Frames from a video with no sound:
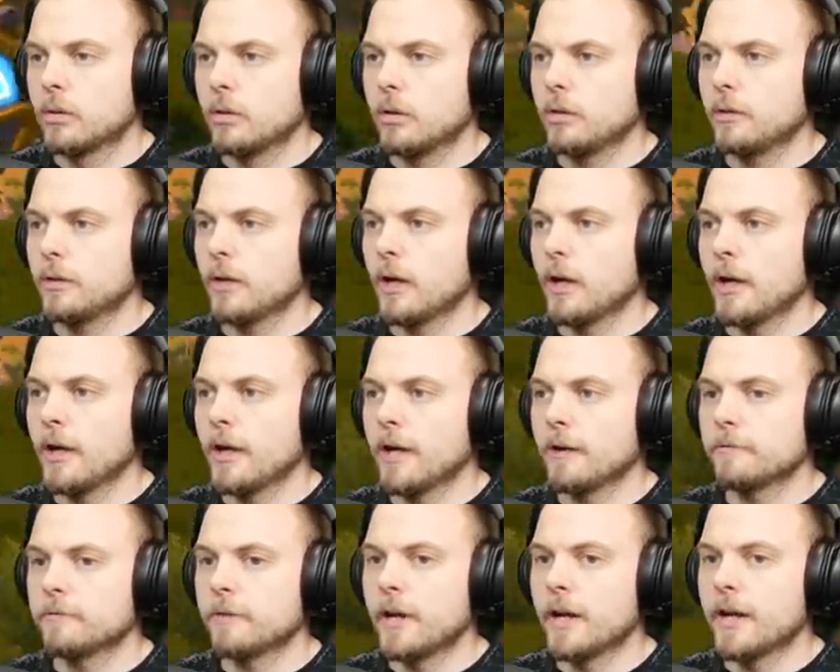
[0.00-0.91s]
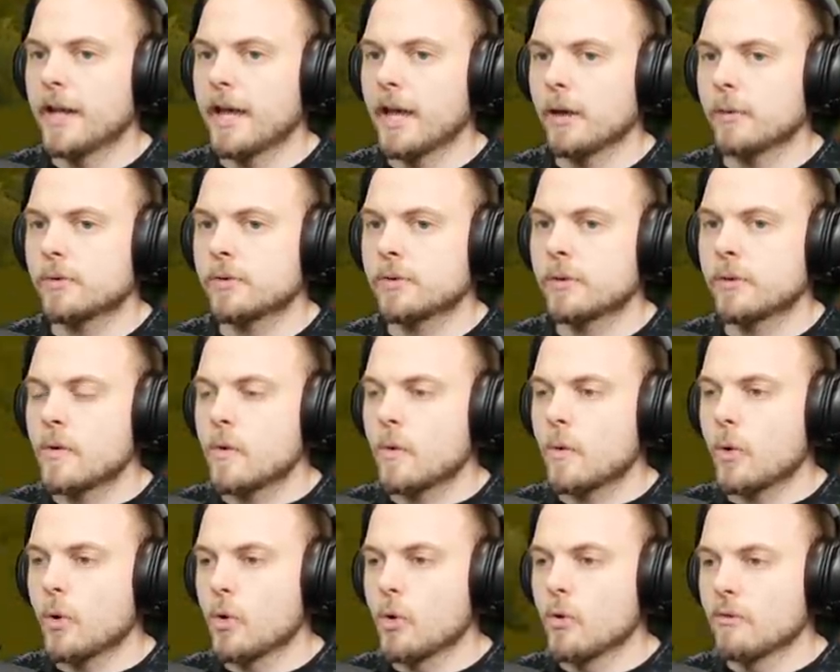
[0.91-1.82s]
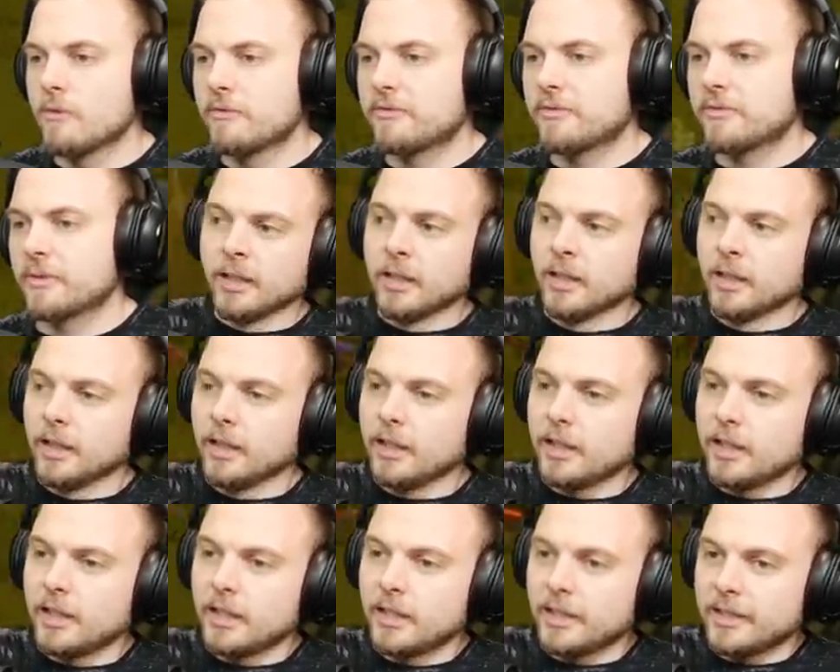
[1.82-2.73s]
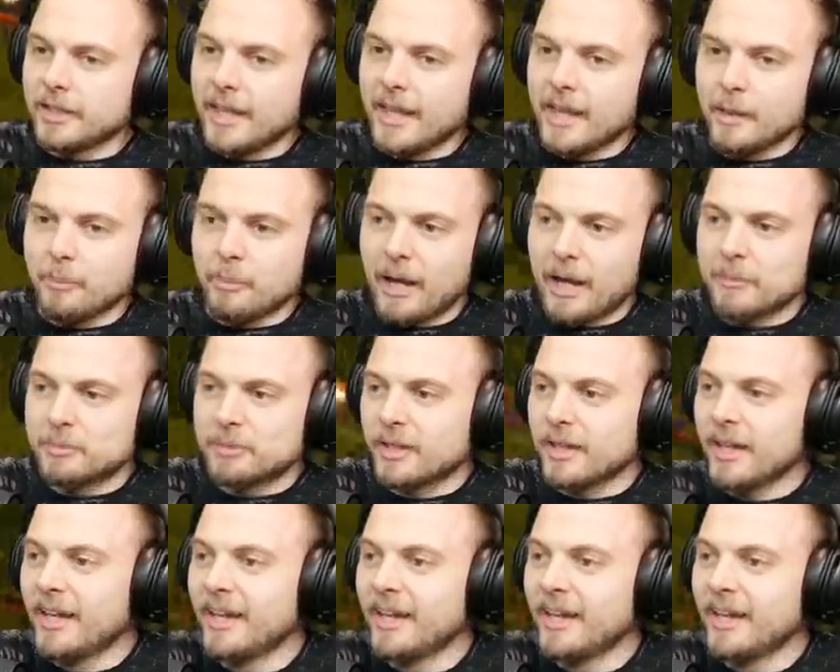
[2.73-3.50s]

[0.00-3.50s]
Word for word: And I have run out of... Uh, yeah, pipes.